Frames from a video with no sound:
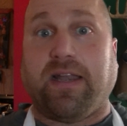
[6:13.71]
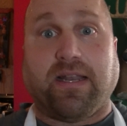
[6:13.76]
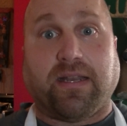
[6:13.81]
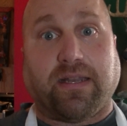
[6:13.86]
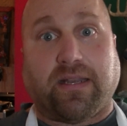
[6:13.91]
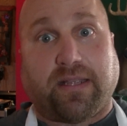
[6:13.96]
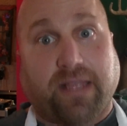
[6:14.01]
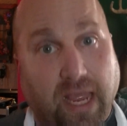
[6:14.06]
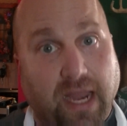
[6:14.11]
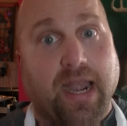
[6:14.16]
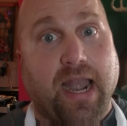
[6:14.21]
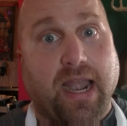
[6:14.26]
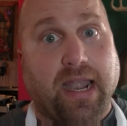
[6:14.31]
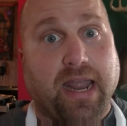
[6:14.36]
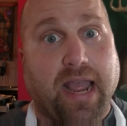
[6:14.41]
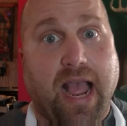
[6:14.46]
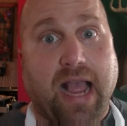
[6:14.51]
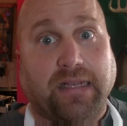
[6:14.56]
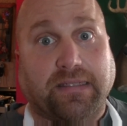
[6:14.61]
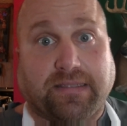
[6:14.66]
didn't get
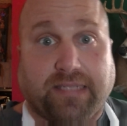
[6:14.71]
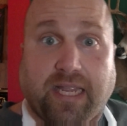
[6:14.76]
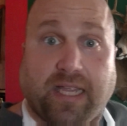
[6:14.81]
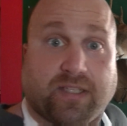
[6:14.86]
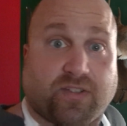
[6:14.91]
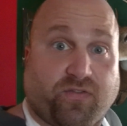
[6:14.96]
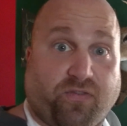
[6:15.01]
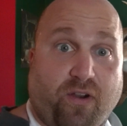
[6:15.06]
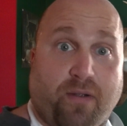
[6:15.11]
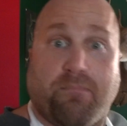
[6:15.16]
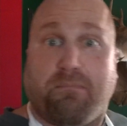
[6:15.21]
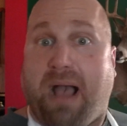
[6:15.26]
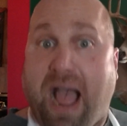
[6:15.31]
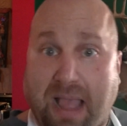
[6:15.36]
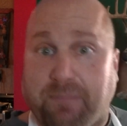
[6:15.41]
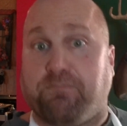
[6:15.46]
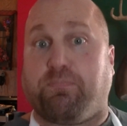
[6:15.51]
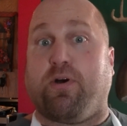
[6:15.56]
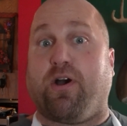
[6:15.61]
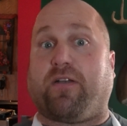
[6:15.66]
any ideas from
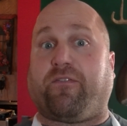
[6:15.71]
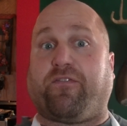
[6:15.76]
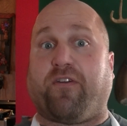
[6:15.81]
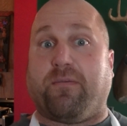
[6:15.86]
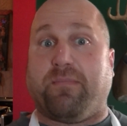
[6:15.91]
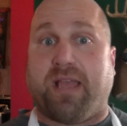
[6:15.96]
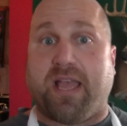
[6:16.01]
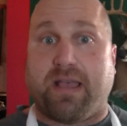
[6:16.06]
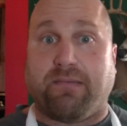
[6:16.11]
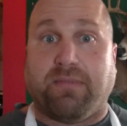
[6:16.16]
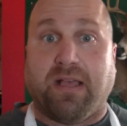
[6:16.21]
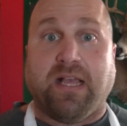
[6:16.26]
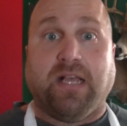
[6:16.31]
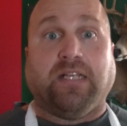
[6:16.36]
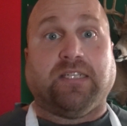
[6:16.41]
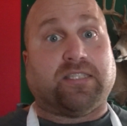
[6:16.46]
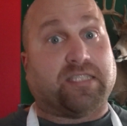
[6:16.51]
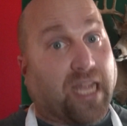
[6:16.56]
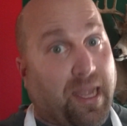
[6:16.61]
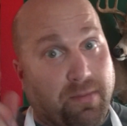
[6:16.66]
my book from him.
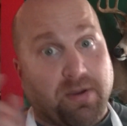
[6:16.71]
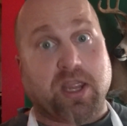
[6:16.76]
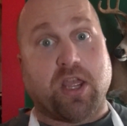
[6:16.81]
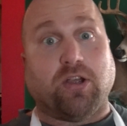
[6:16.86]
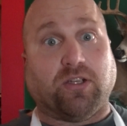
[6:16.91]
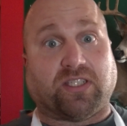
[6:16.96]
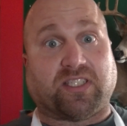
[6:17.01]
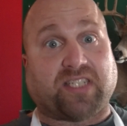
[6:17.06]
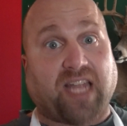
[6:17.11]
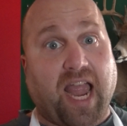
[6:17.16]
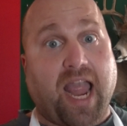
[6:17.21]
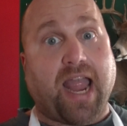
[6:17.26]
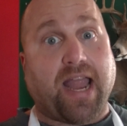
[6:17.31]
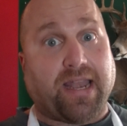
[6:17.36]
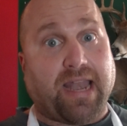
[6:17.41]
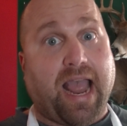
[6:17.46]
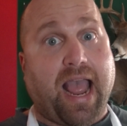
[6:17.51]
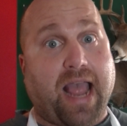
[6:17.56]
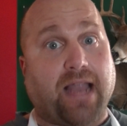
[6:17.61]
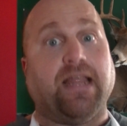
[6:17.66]
Some of you
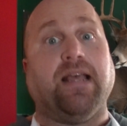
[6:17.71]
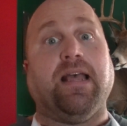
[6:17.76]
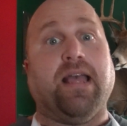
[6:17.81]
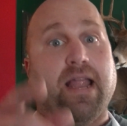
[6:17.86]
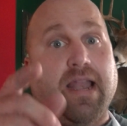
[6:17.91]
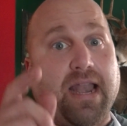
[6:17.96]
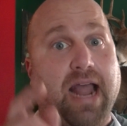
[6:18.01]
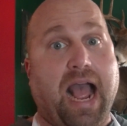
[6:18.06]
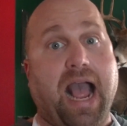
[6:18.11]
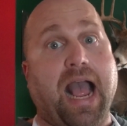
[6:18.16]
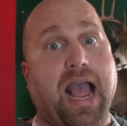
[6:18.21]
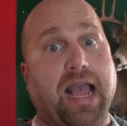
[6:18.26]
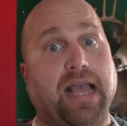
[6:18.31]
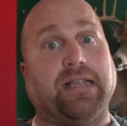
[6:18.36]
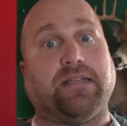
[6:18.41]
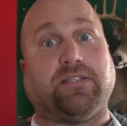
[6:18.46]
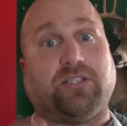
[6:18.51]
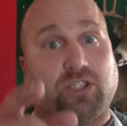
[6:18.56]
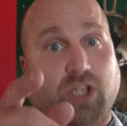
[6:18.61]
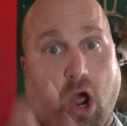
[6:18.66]
saying that, and
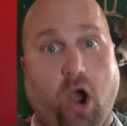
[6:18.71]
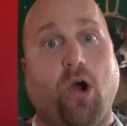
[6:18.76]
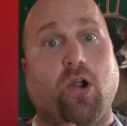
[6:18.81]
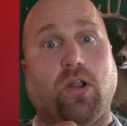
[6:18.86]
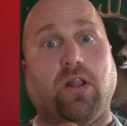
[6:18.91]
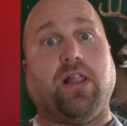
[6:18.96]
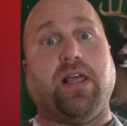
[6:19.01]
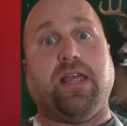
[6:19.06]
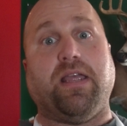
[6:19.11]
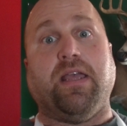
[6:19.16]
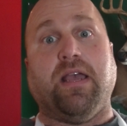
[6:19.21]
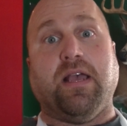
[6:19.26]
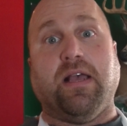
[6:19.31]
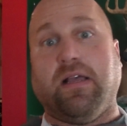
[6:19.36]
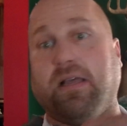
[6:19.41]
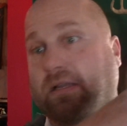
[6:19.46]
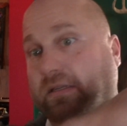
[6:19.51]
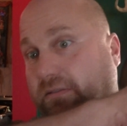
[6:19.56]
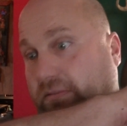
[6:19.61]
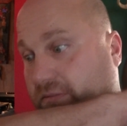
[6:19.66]
I totally,
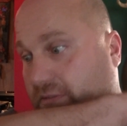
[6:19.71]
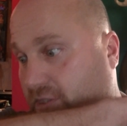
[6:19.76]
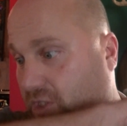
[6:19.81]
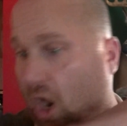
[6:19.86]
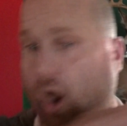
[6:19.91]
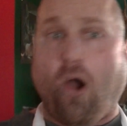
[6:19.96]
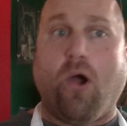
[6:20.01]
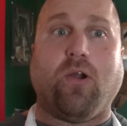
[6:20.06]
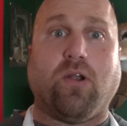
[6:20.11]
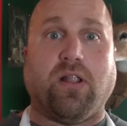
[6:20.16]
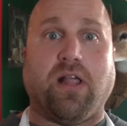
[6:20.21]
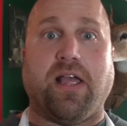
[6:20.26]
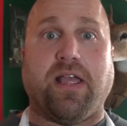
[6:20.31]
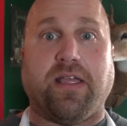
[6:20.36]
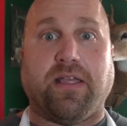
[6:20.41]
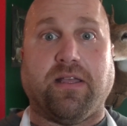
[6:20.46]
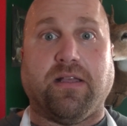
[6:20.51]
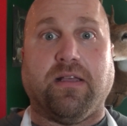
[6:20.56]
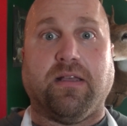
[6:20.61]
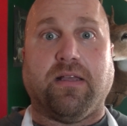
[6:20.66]

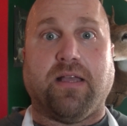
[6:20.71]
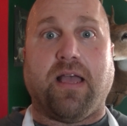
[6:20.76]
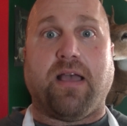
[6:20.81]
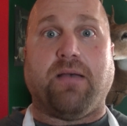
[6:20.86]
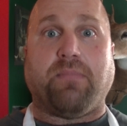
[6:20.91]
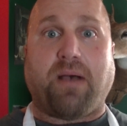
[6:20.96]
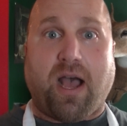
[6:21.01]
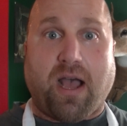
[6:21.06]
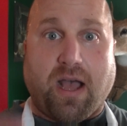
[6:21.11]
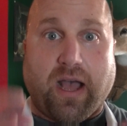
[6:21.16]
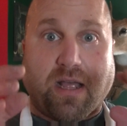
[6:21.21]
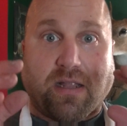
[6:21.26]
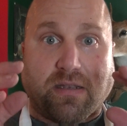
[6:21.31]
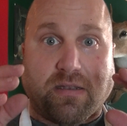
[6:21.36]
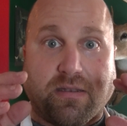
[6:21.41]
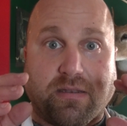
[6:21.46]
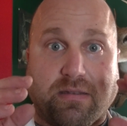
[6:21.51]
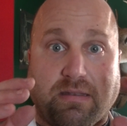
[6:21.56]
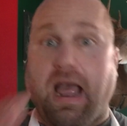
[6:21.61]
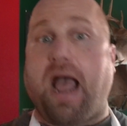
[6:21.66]
totally am
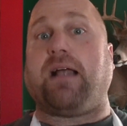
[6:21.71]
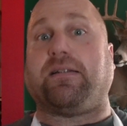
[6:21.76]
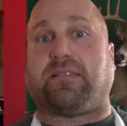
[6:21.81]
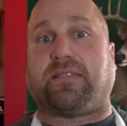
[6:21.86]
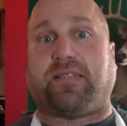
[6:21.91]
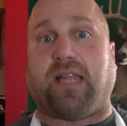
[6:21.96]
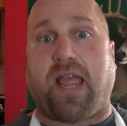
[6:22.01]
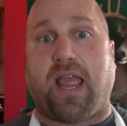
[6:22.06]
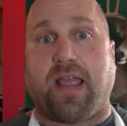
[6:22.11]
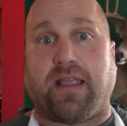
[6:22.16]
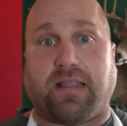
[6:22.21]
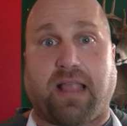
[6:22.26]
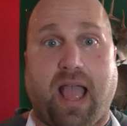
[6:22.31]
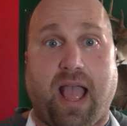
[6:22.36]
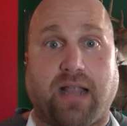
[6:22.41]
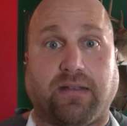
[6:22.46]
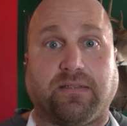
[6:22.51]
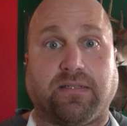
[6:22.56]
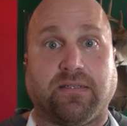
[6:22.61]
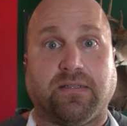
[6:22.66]
not saying
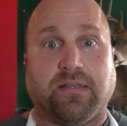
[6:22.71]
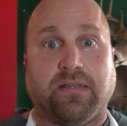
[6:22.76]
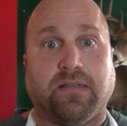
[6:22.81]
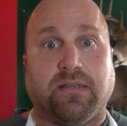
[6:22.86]
that.